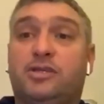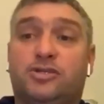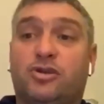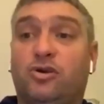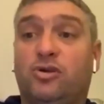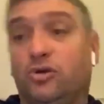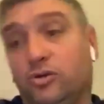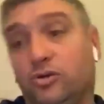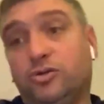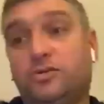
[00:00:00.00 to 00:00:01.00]
me to score
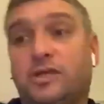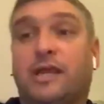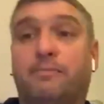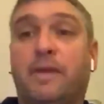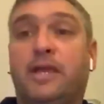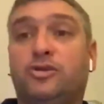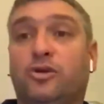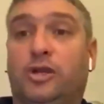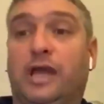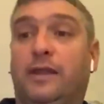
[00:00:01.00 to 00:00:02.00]
goals, make
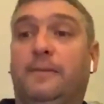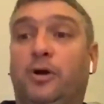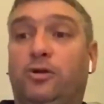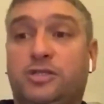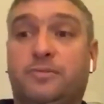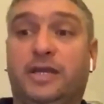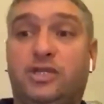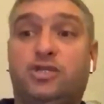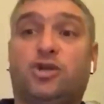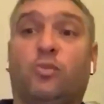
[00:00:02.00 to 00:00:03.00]
sure, get the ball to me
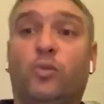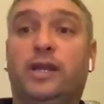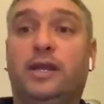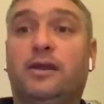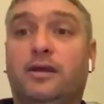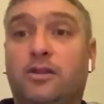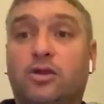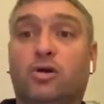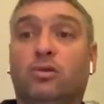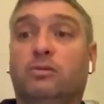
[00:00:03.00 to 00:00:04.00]
somewhere near the
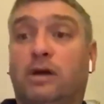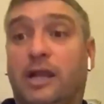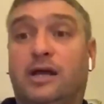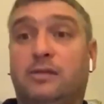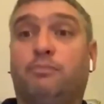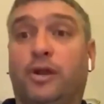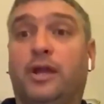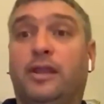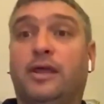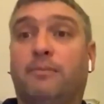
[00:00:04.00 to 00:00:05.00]
goal, and I'll
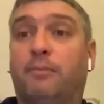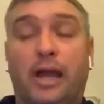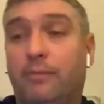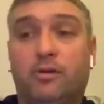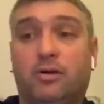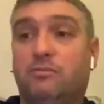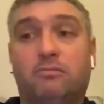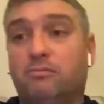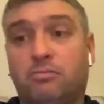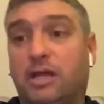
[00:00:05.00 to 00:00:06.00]
put it in there. But I'm not,
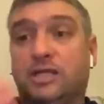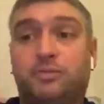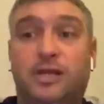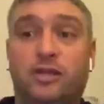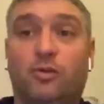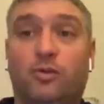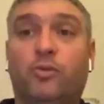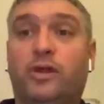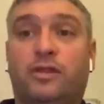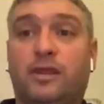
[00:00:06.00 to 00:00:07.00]
that's me done
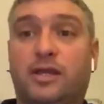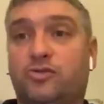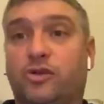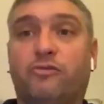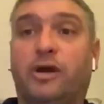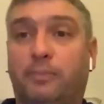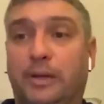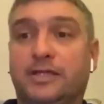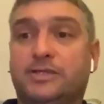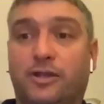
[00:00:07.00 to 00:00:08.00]
with this running around
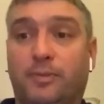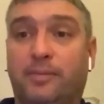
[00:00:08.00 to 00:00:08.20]
pleasing other